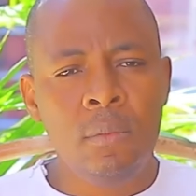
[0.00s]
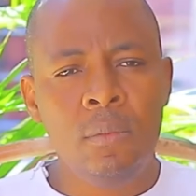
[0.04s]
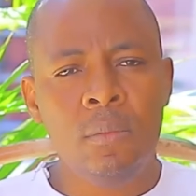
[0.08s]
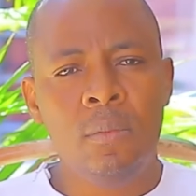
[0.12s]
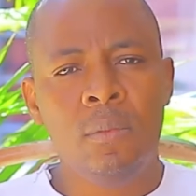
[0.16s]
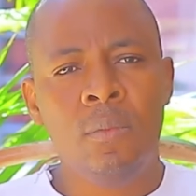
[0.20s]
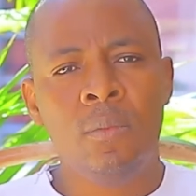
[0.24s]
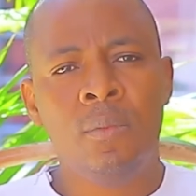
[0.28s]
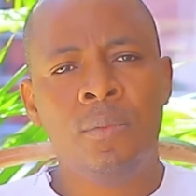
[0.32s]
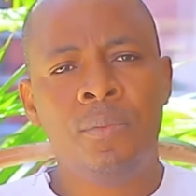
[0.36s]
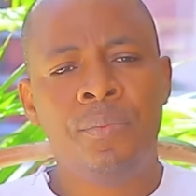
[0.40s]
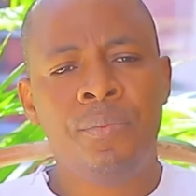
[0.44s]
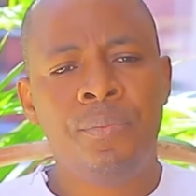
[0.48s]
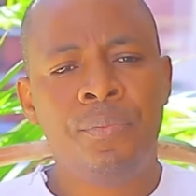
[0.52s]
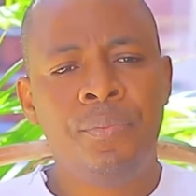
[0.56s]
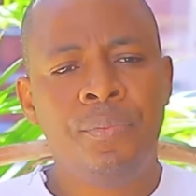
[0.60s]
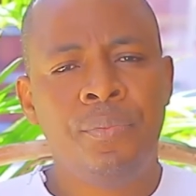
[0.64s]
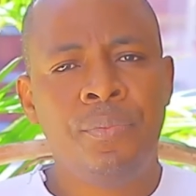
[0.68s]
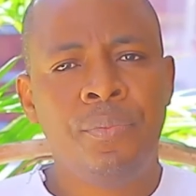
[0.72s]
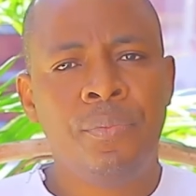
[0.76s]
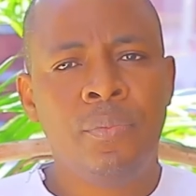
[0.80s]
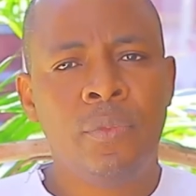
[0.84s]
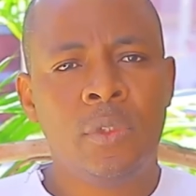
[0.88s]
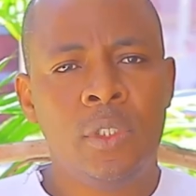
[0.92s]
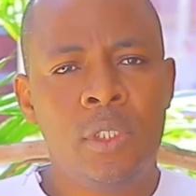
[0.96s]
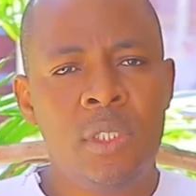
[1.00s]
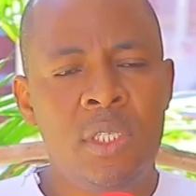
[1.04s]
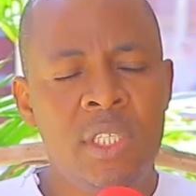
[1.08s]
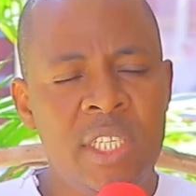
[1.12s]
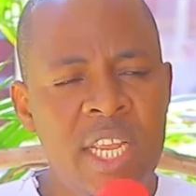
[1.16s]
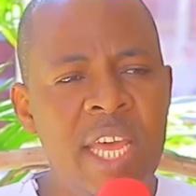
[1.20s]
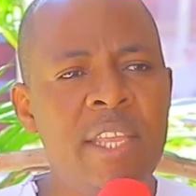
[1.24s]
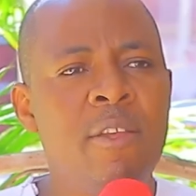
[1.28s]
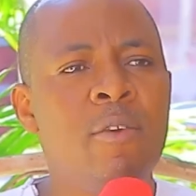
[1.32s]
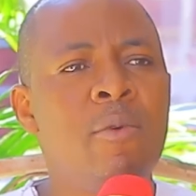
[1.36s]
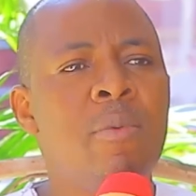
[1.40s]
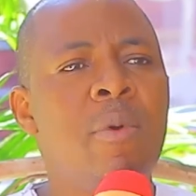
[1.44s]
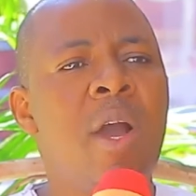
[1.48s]
uzanye ubuhanuzi.
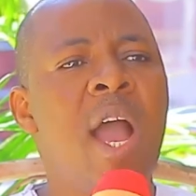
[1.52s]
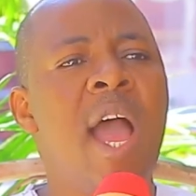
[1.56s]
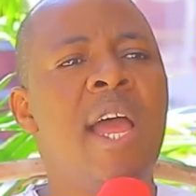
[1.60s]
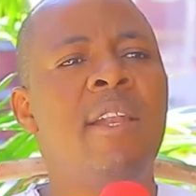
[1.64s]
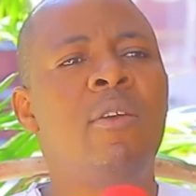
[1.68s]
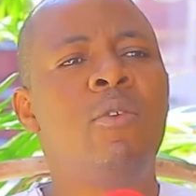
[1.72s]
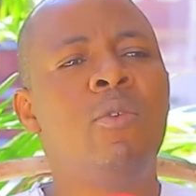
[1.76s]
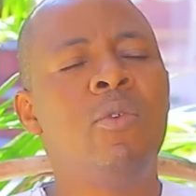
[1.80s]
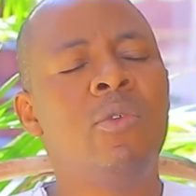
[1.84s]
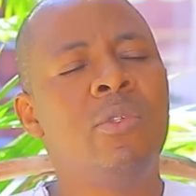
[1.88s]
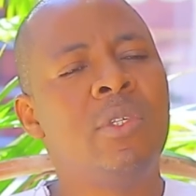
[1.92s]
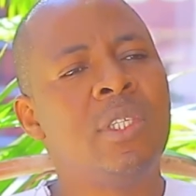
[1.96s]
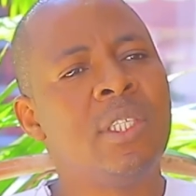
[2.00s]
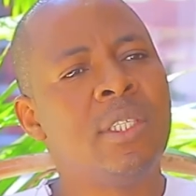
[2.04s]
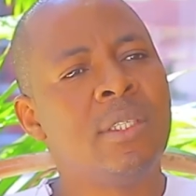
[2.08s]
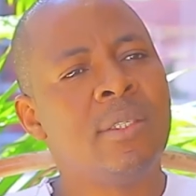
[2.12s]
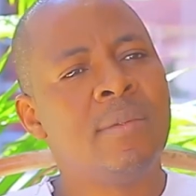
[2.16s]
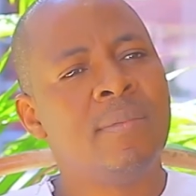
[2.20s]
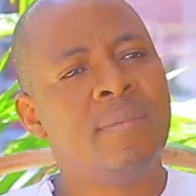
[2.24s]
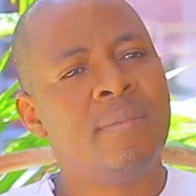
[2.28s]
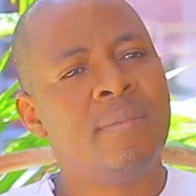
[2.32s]
Nzanye ubuhanuzi.